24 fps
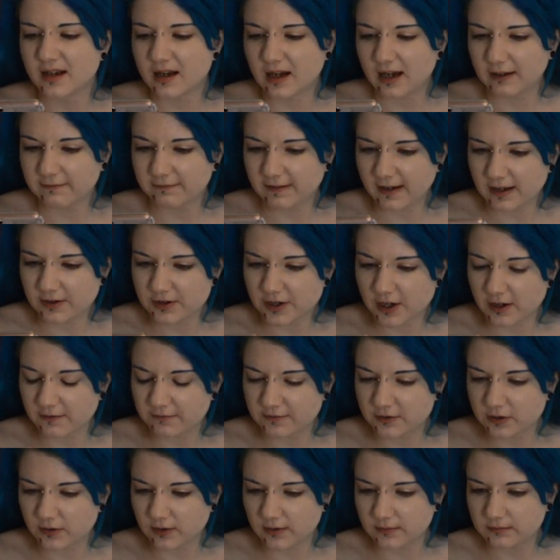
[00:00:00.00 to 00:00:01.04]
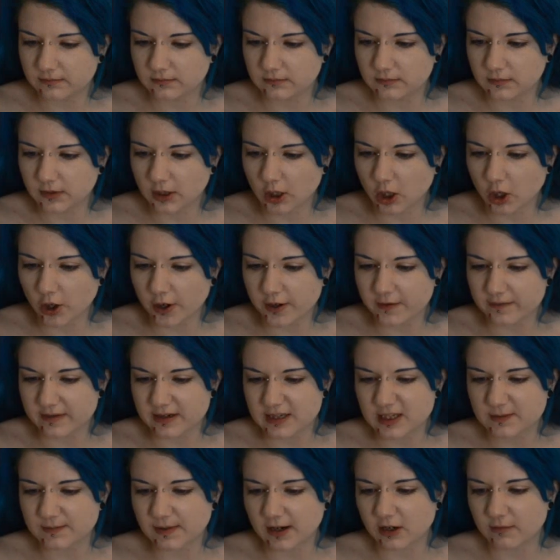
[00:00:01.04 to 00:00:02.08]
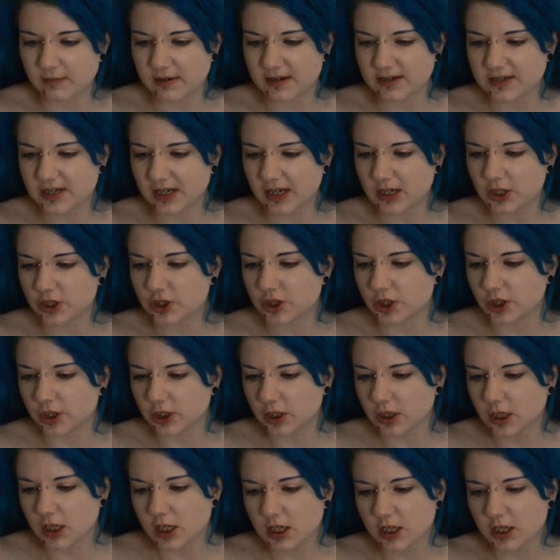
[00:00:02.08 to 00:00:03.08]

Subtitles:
I found after a lot of experimentation